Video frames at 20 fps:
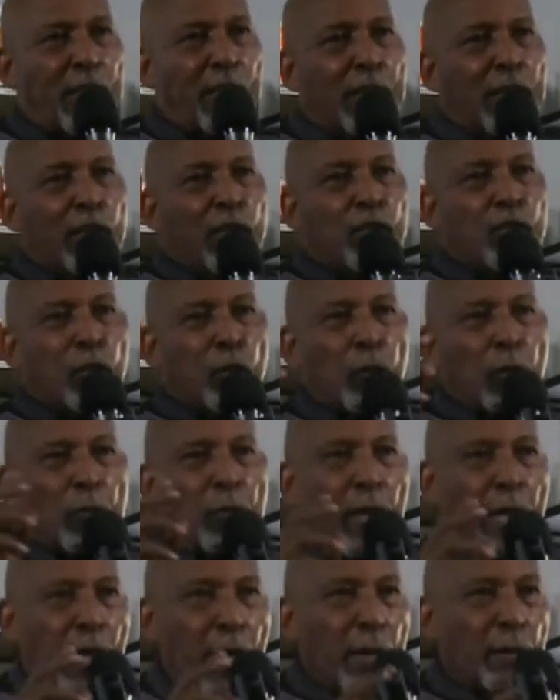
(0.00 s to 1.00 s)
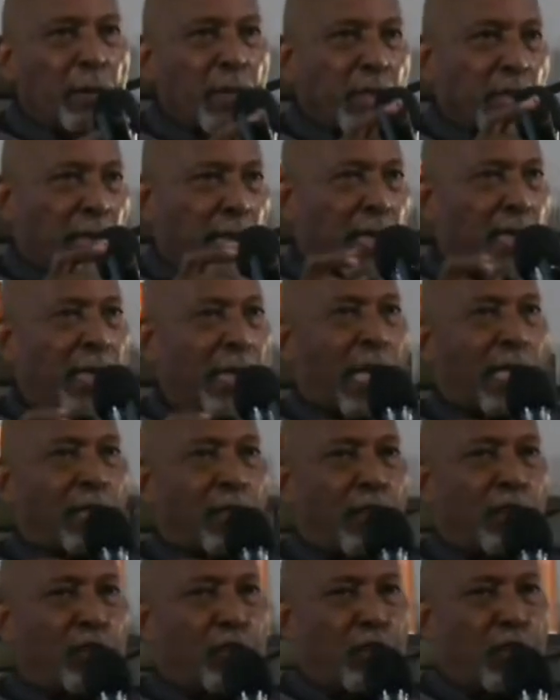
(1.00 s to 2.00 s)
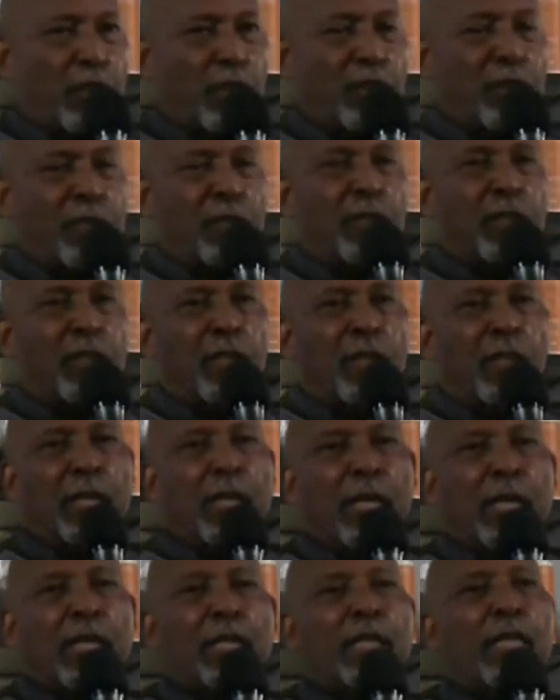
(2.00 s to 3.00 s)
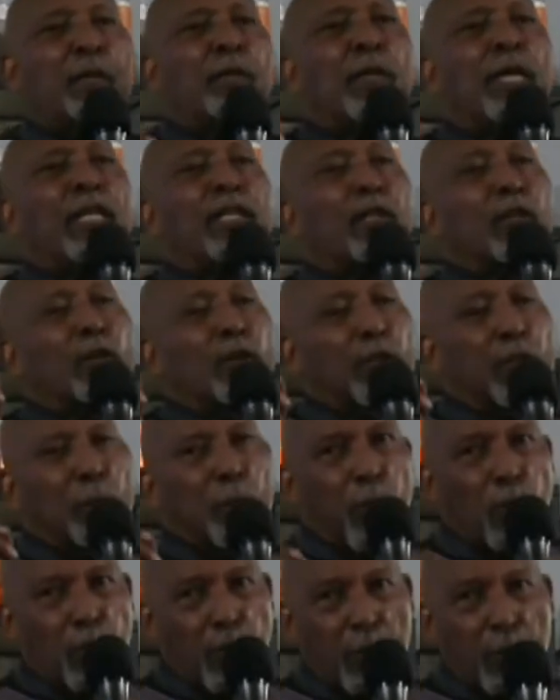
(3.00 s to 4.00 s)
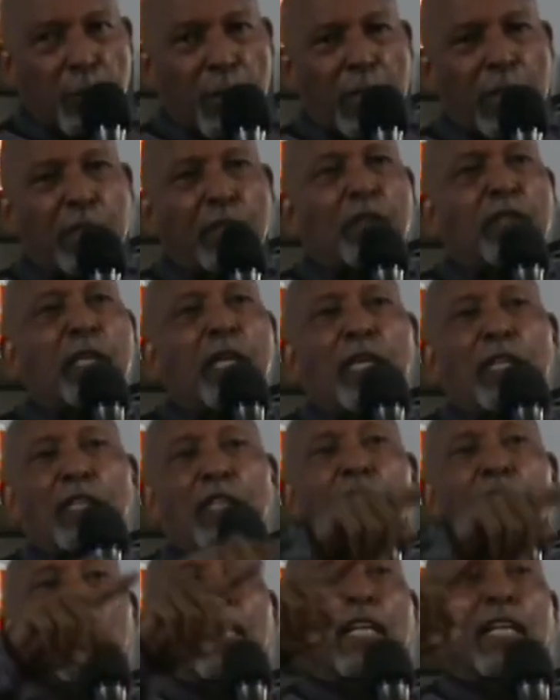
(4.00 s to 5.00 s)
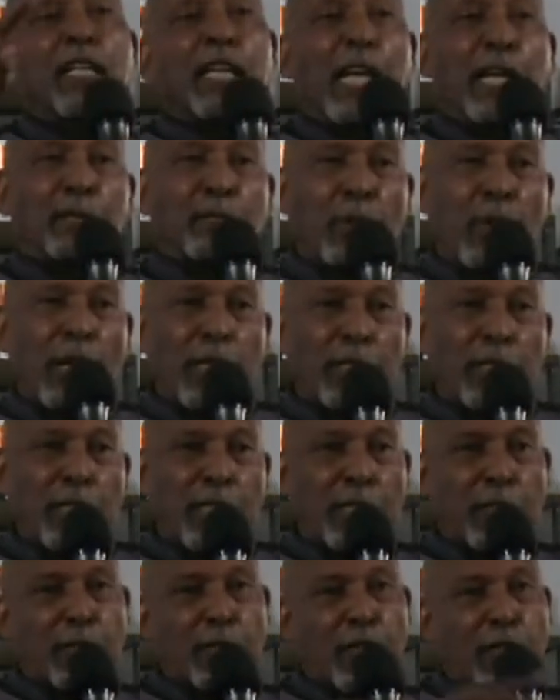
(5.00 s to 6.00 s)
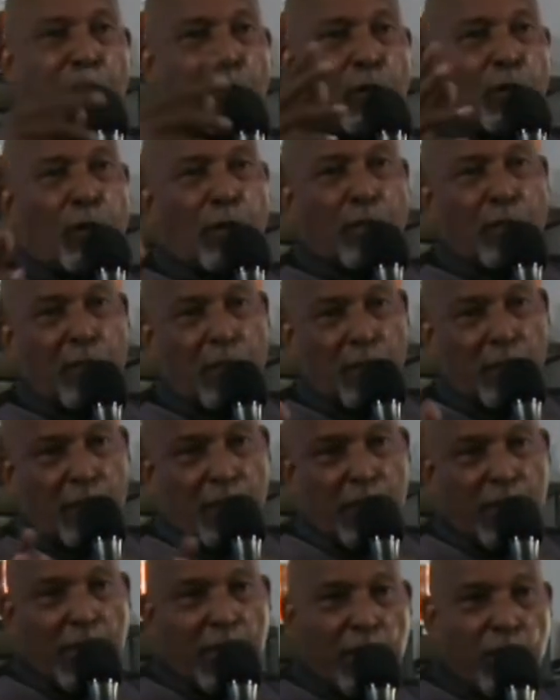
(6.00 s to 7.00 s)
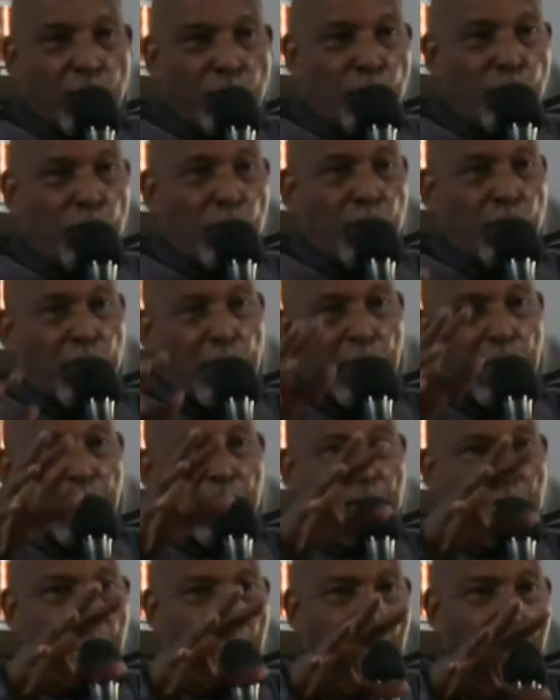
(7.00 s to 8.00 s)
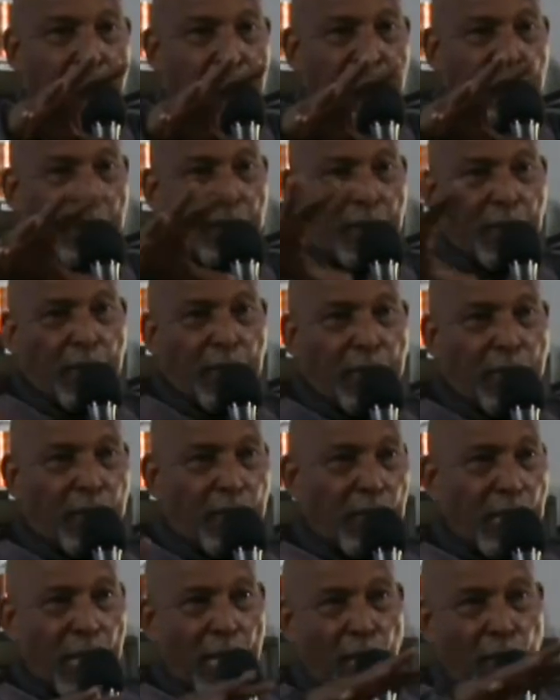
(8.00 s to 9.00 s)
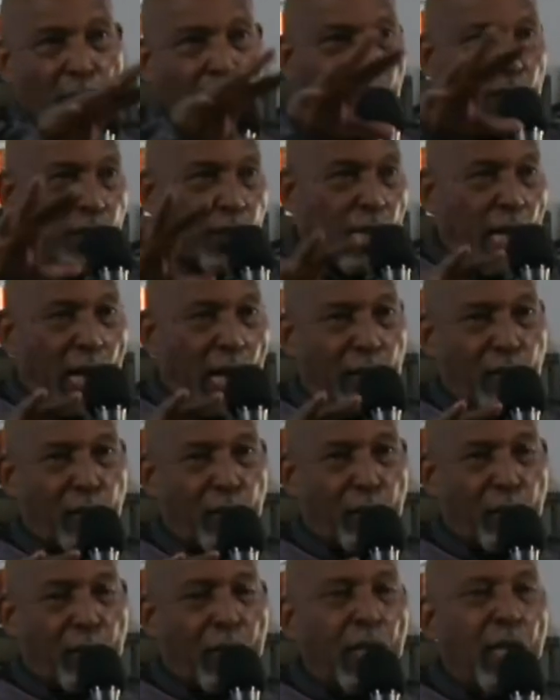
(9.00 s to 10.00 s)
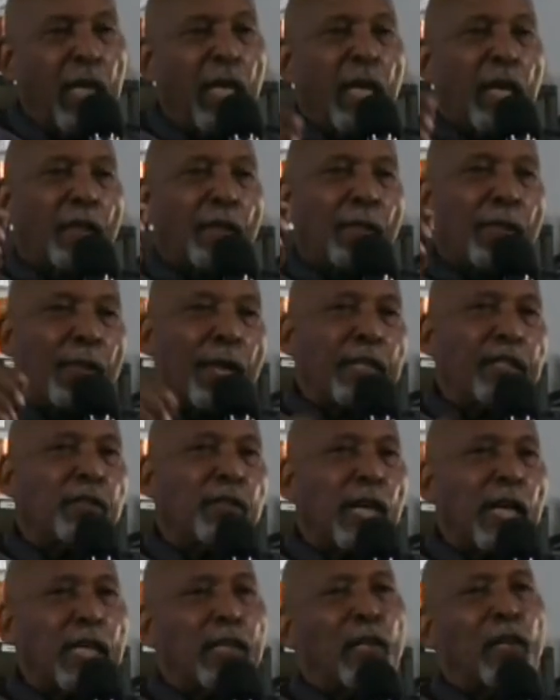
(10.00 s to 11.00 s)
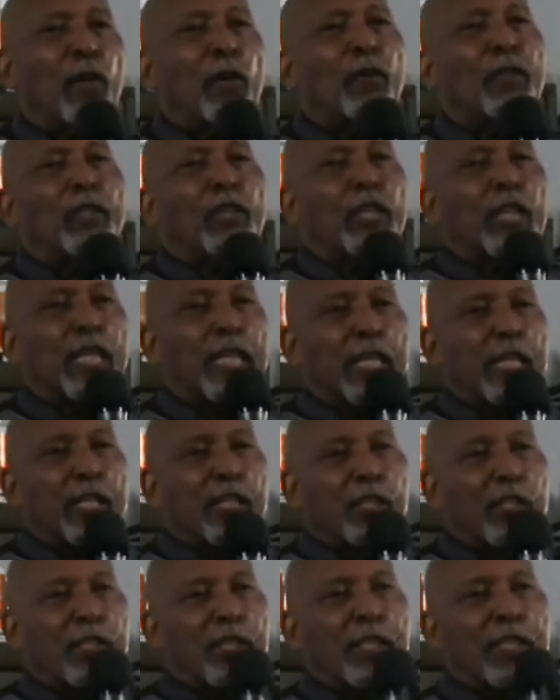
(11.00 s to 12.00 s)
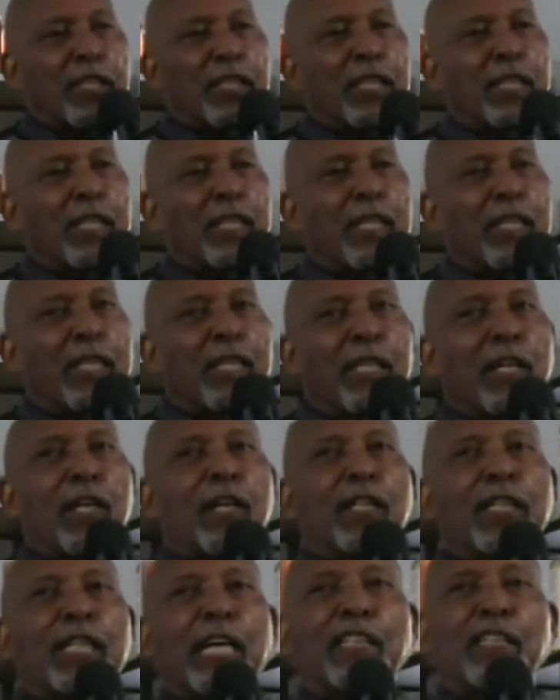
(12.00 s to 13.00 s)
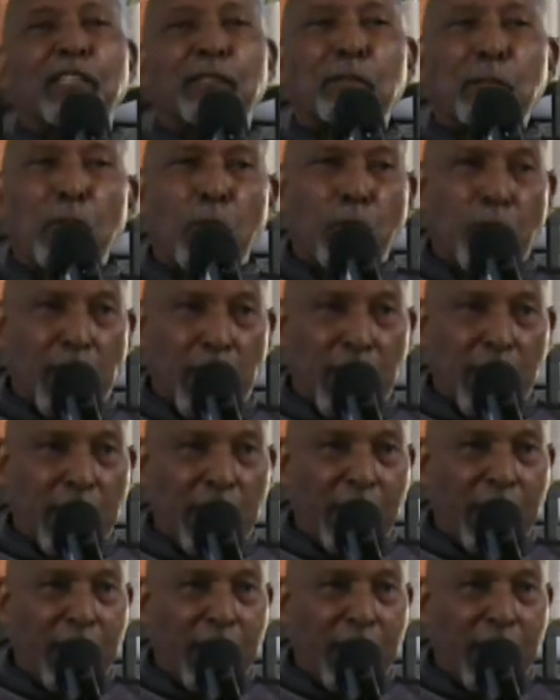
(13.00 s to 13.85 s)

So we were imitating that in the church. Then we had to go on the morning bend. A year in that process of just going to church and having these elders guide you. Then you had to go on your knees. That's the morning.